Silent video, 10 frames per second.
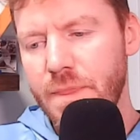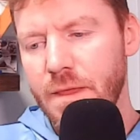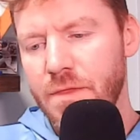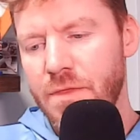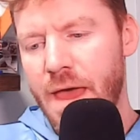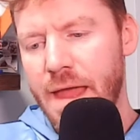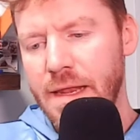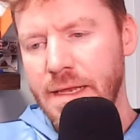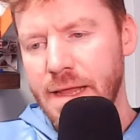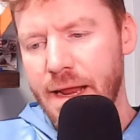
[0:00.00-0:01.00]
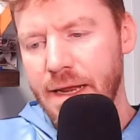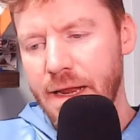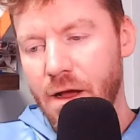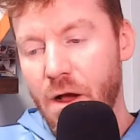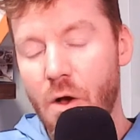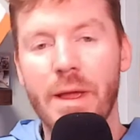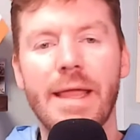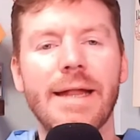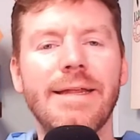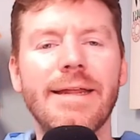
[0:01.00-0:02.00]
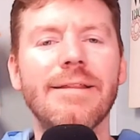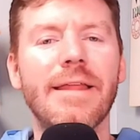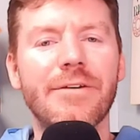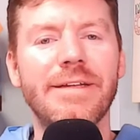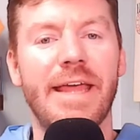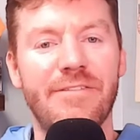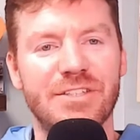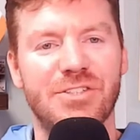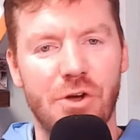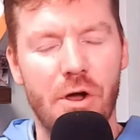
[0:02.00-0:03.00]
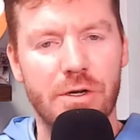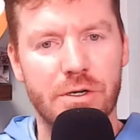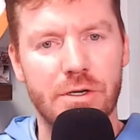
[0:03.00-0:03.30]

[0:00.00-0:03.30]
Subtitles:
Then he dated, oh my God, he dated Larry David's daughter,